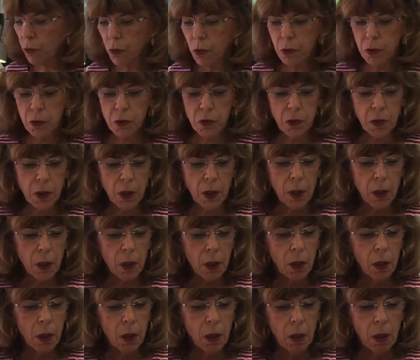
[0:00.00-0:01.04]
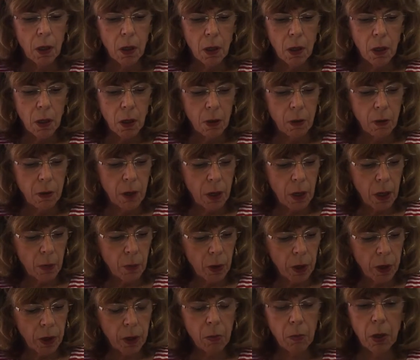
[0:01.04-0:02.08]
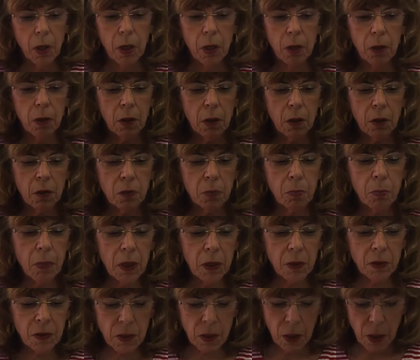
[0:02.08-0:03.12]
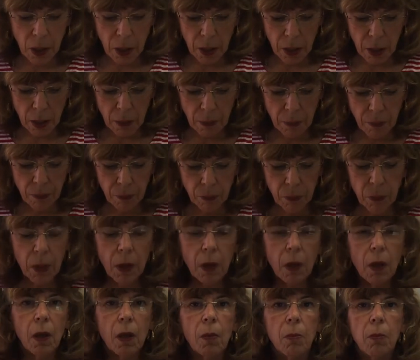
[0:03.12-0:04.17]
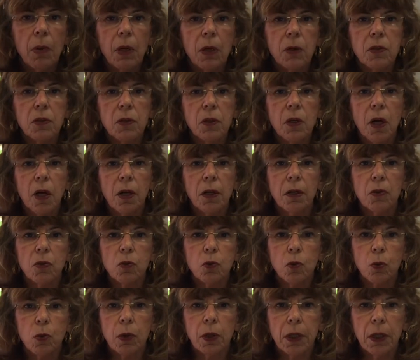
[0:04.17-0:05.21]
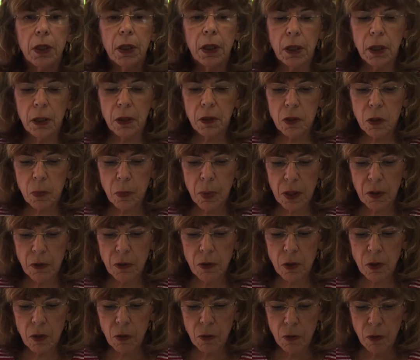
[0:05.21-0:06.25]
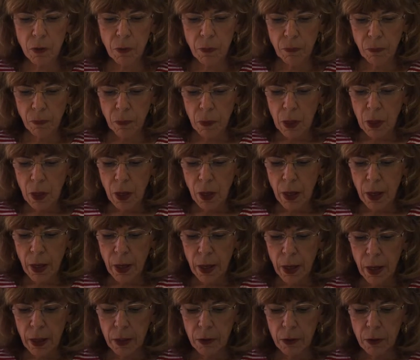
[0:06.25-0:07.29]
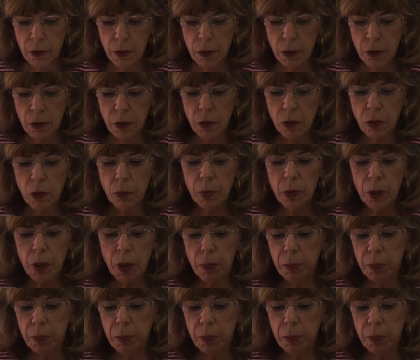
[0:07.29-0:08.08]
first thing that I recommend is Masonite. Masonite is really inexpensive and could be